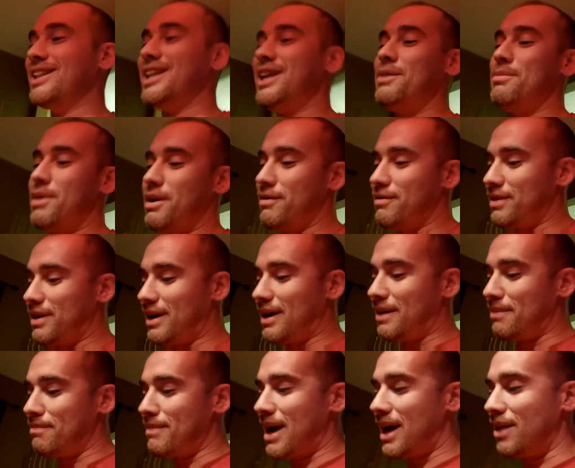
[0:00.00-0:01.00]
a little bit of
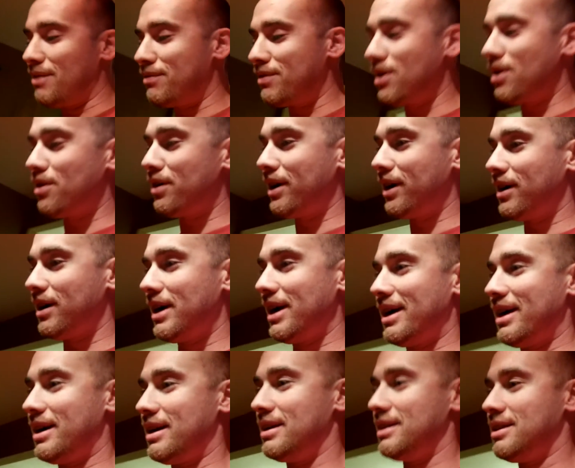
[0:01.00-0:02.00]
Malifaux here,
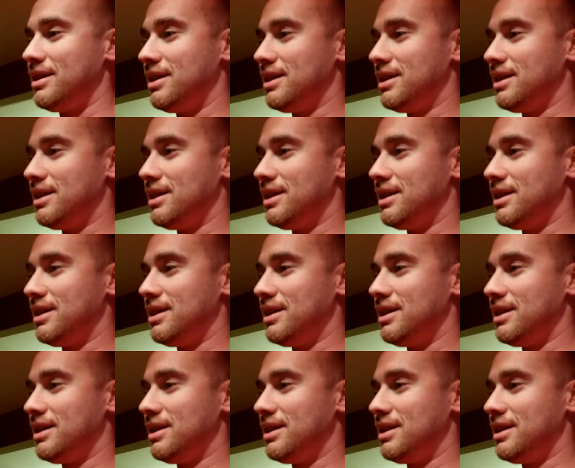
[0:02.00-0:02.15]
and